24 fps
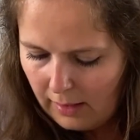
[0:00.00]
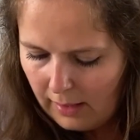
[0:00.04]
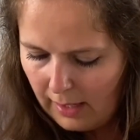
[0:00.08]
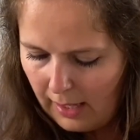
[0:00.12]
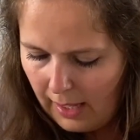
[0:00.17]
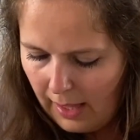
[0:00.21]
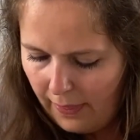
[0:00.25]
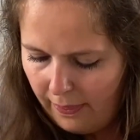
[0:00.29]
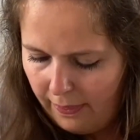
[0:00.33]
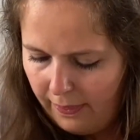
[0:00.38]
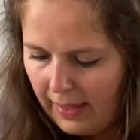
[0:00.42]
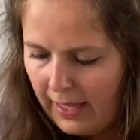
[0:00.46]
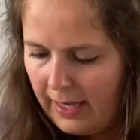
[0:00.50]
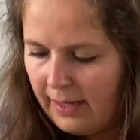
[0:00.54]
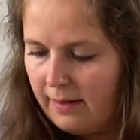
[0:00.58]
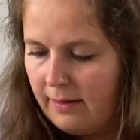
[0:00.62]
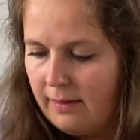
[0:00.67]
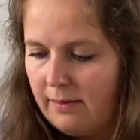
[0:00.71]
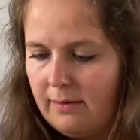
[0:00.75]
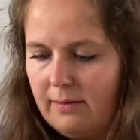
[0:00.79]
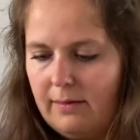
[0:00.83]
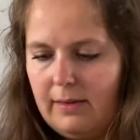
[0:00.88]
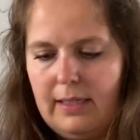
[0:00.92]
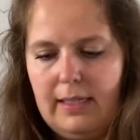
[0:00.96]
And then
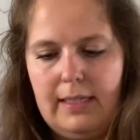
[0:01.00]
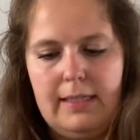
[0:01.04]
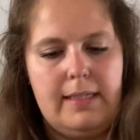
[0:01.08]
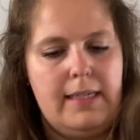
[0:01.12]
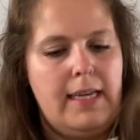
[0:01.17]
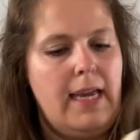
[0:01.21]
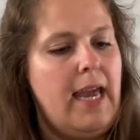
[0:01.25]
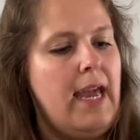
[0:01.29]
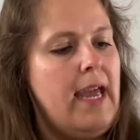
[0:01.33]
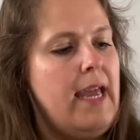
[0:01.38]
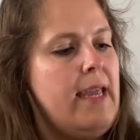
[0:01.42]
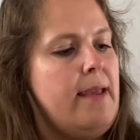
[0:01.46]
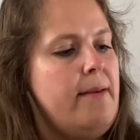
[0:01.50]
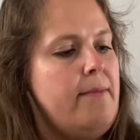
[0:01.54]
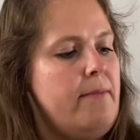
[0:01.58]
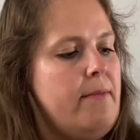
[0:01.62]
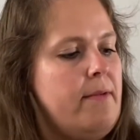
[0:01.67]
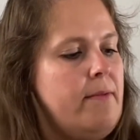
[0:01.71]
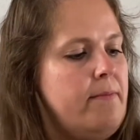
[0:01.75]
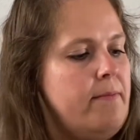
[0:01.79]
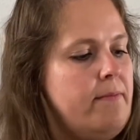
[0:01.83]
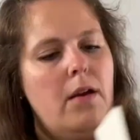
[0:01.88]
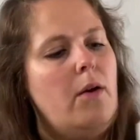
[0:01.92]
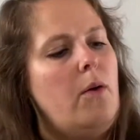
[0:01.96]
it
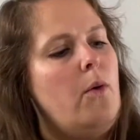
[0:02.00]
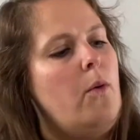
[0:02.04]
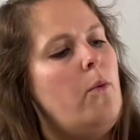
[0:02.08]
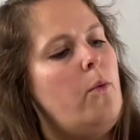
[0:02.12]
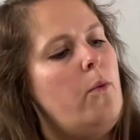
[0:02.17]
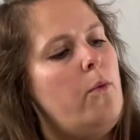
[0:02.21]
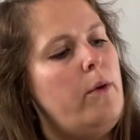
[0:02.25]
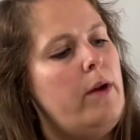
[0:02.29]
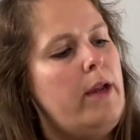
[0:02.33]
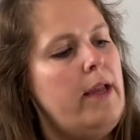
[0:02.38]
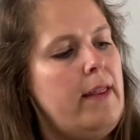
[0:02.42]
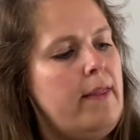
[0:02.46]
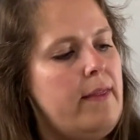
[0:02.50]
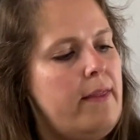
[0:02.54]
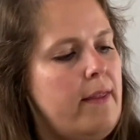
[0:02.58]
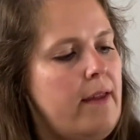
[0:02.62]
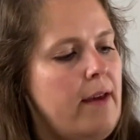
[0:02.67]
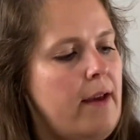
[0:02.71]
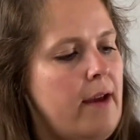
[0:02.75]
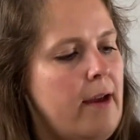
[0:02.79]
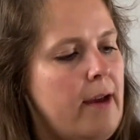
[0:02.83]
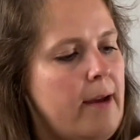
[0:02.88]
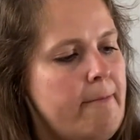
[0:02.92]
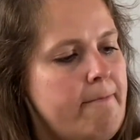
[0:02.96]
came with
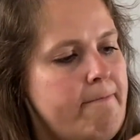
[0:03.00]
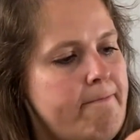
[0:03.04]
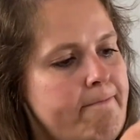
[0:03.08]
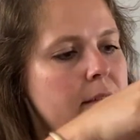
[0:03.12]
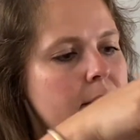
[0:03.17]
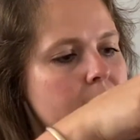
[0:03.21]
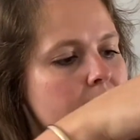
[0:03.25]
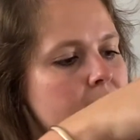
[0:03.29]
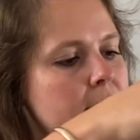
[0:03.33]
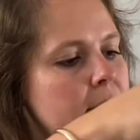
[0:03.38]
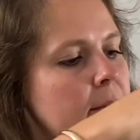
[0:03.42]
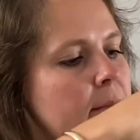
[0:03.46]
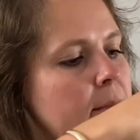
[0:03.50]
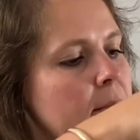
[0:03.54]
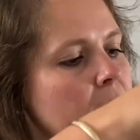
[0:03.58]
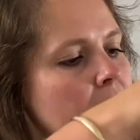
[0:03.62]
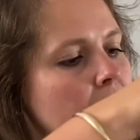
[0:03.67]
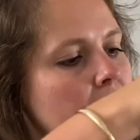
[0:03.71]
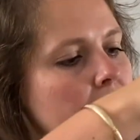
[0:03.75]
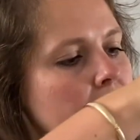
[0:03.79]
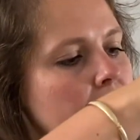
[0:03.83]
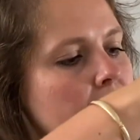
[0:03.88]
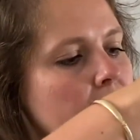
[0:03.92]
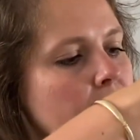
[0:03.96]
some
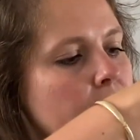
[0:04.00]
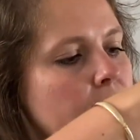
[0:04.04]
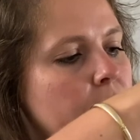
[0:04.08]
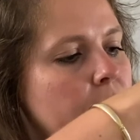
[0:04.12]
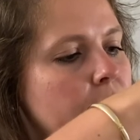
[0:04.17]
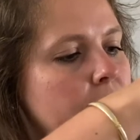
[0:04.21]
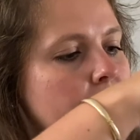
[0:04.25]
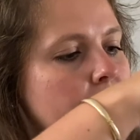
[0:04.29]
kind of,